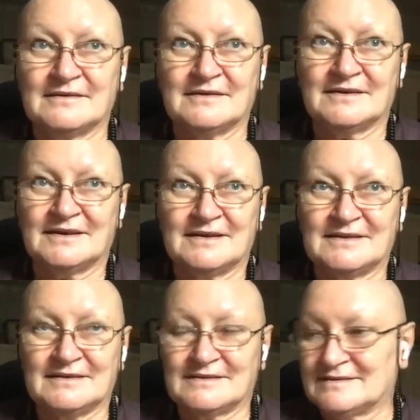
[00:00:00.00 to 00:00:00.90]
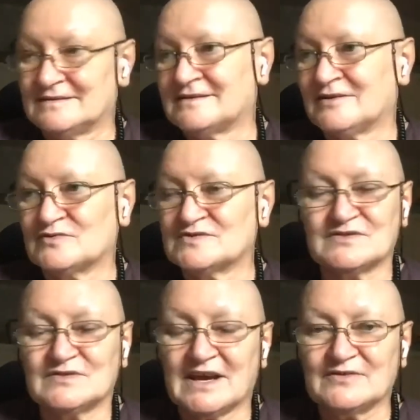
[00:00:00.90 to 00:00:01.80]
it goes
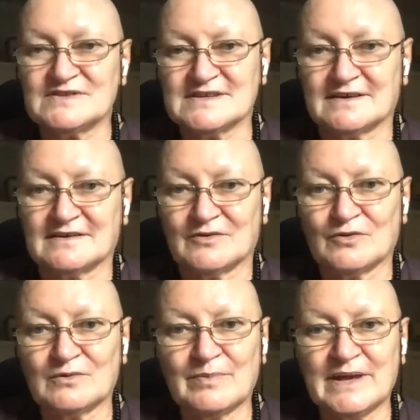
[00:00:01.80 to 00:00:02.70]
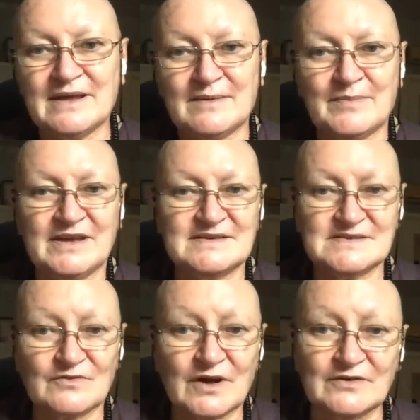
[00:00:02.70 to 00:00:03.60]
to the outside. All beings
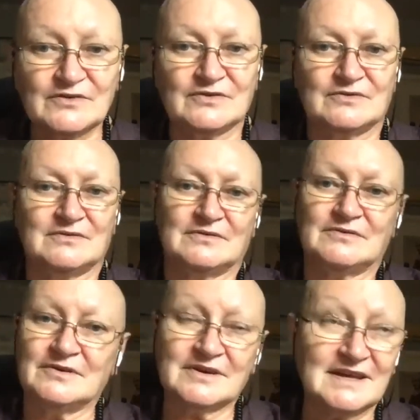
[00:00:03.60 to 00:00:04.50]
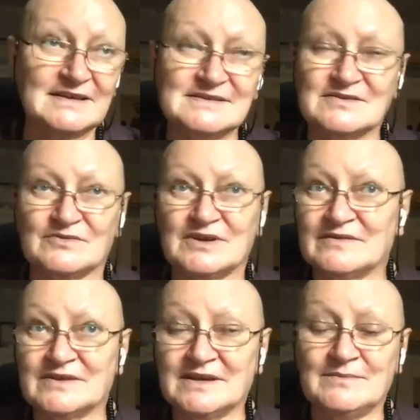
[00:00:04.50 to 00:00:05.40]
around you, or your kids or
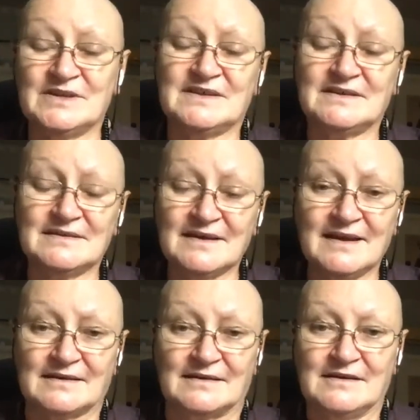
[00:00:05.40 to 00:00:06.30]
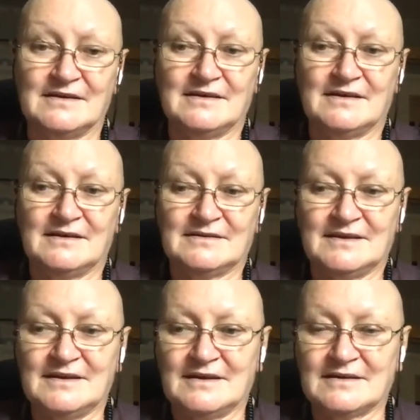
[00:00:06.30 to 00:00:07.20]
whatever, they imitate that.
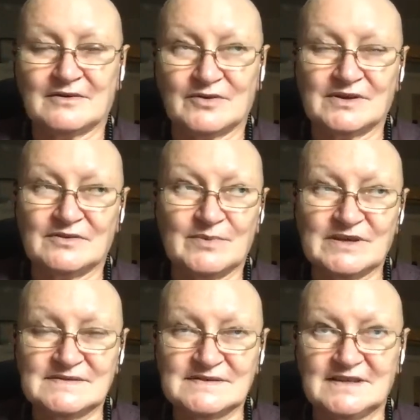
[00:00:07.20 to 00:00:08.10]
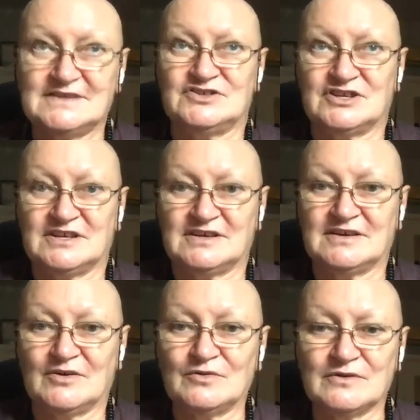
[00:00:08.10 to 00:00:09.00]
They are going to be stingy. They
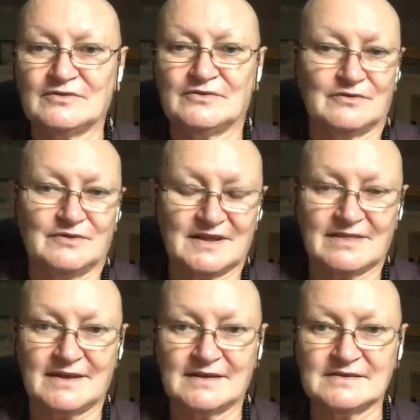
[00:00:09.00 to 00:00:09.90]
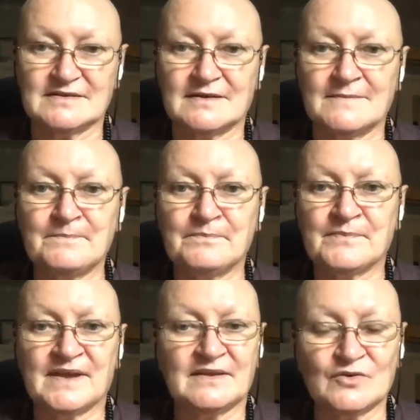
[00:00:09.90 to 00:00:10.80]
hold on to their things.
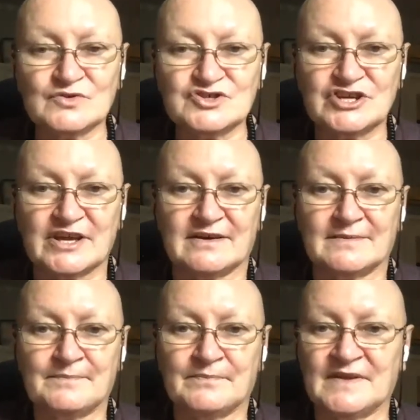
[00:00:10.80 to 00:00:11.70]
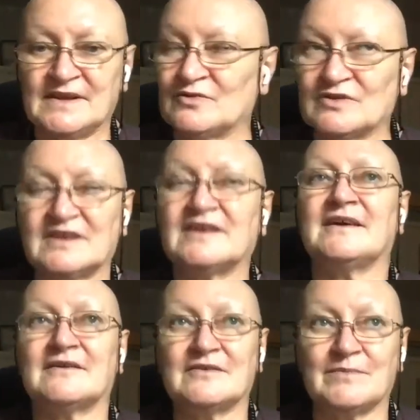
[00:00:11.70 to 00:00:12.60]
They don't share. They don't
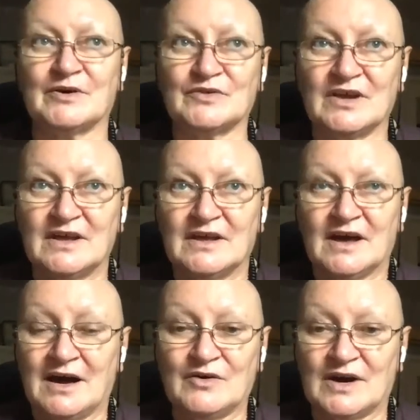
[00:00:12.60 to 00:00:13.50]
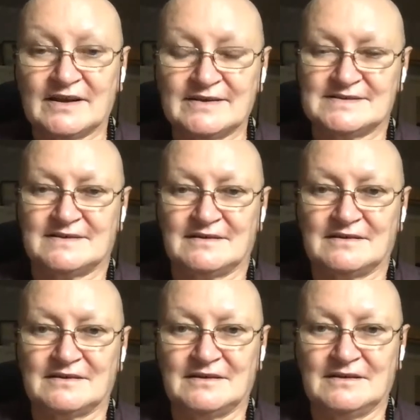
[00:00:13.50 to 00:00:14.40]
care about how others
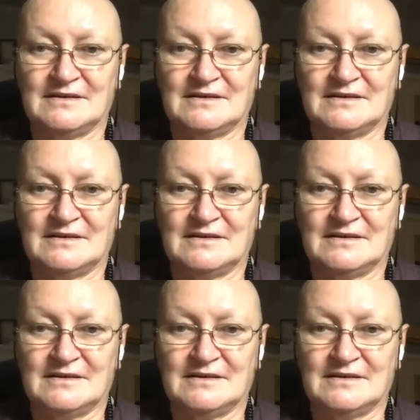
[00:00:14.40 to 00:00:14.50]
are,